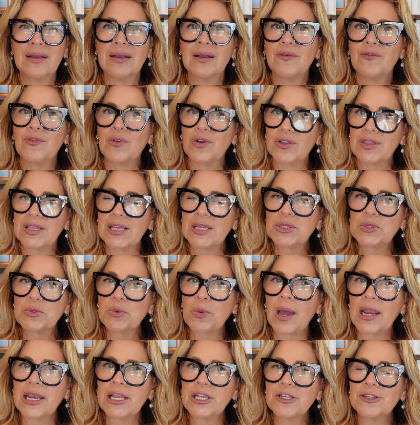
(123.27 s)
For this
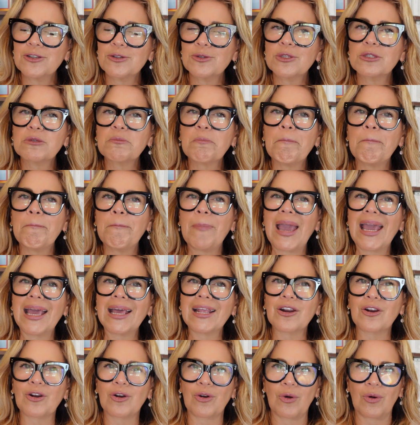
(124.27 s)
one I choose
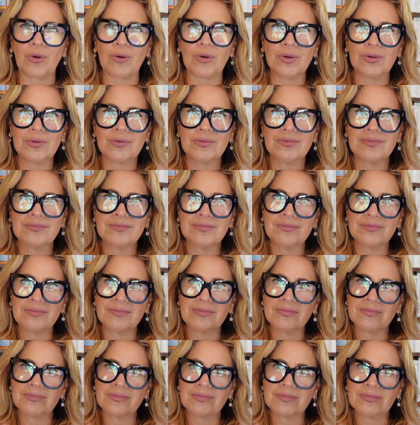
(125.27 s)
perro,
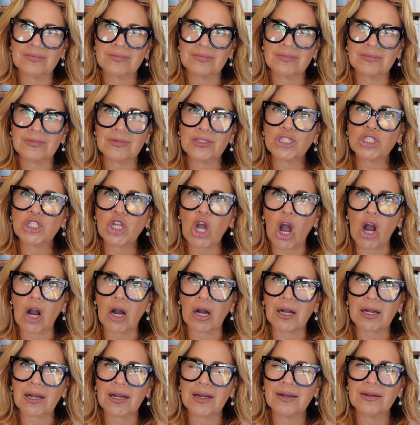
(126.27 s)

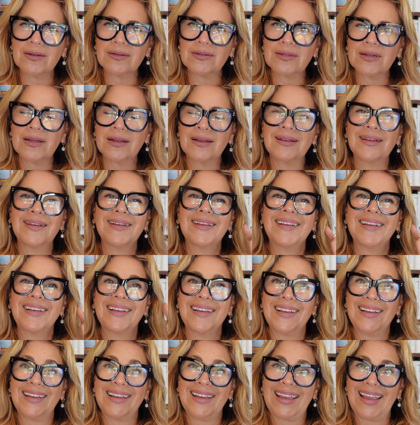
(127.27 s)
dog.
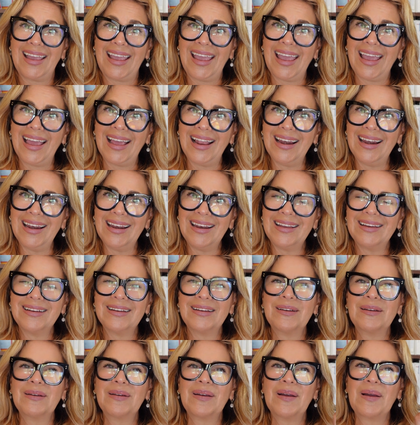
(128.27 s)
El
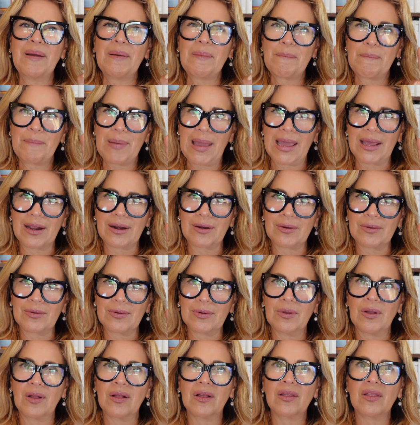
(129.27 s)
perro,
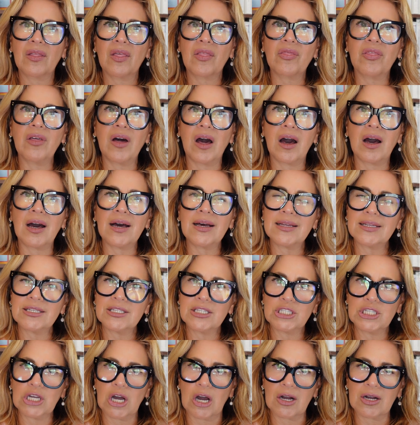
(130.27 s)
the
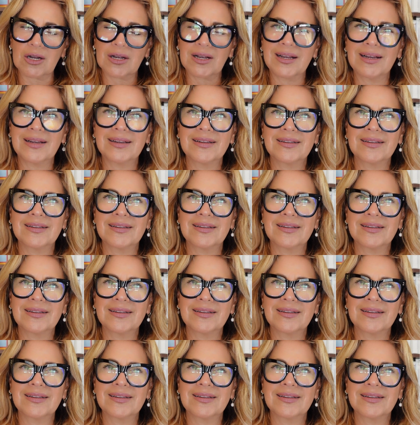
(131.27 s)
dog.